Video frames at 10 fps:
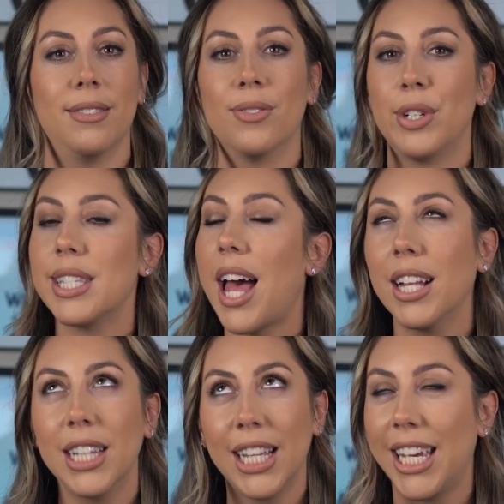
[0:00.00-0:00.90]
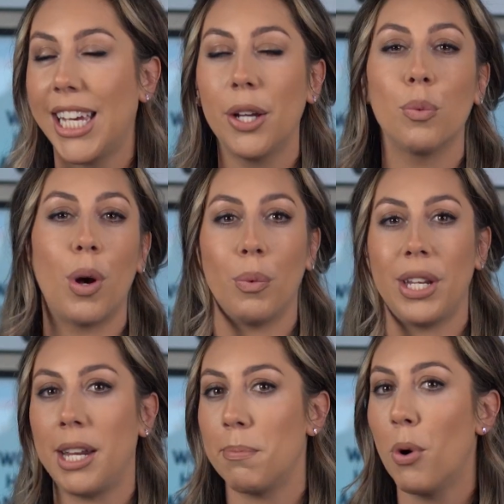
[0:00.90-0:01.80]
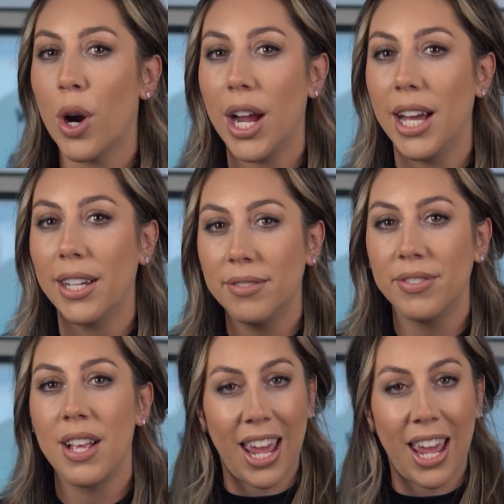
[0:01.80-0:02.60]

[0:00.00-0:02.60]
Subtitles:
what's ugly, what we need more of.